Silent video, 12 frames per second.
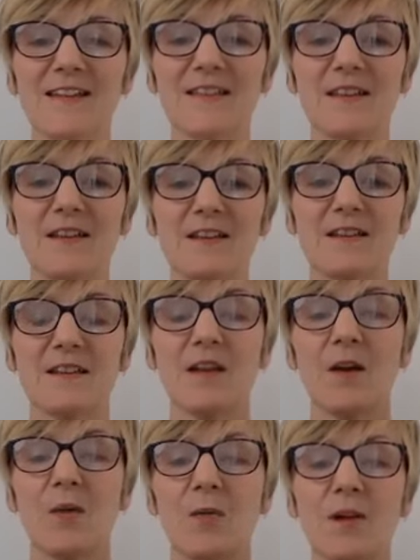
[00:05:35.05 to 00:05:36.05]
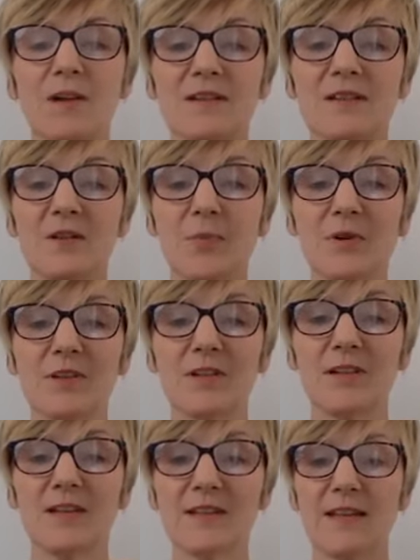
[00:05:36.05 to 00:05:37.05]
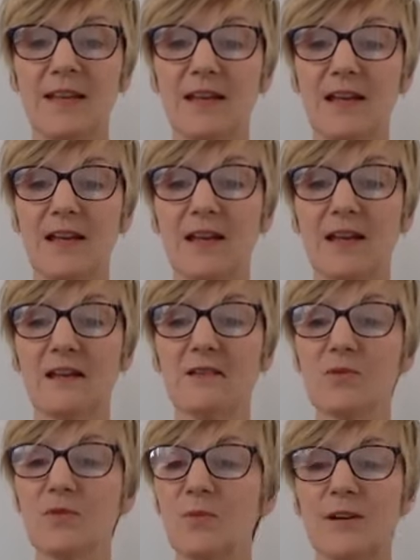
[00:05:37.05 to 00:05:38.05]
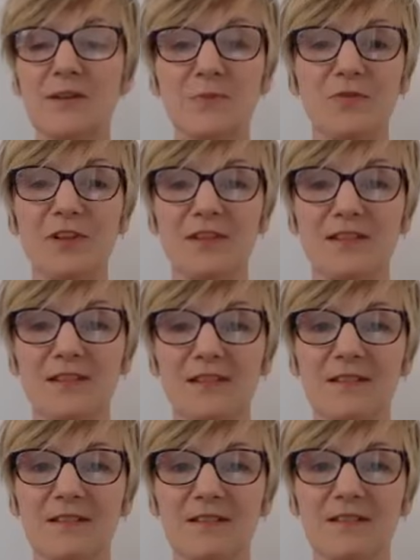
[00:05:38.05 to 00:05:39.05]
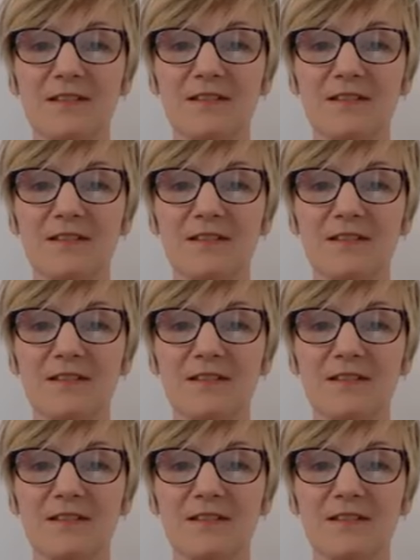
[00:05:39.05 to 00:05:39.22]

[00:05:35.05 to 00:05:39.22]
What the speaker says: that whilst the body is here, it's always present.